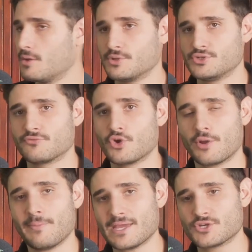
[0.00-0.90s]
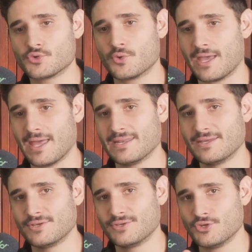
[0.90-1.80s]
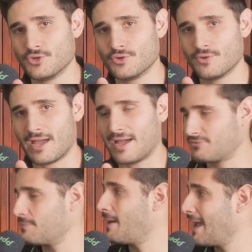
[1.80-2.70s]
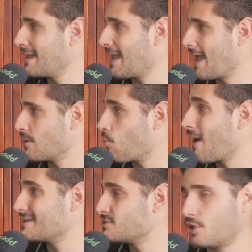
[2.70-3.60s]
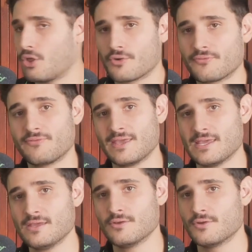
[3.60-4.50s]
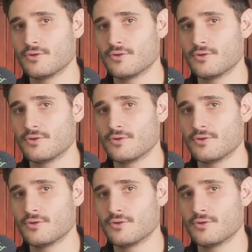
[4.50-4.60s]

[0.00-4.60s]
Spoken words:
But you've got to make sure that you have to pay a rate lock fee